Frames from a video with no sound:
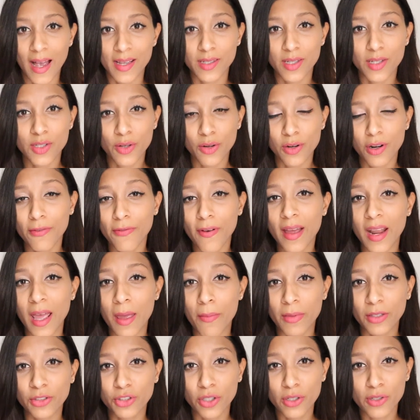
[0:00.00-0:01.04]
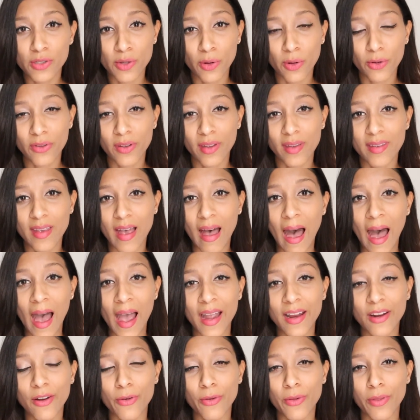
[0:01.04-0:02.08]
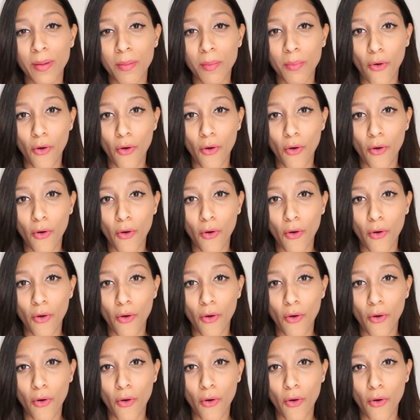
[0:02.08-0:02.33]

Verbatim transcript: as a certified image consultant, I know the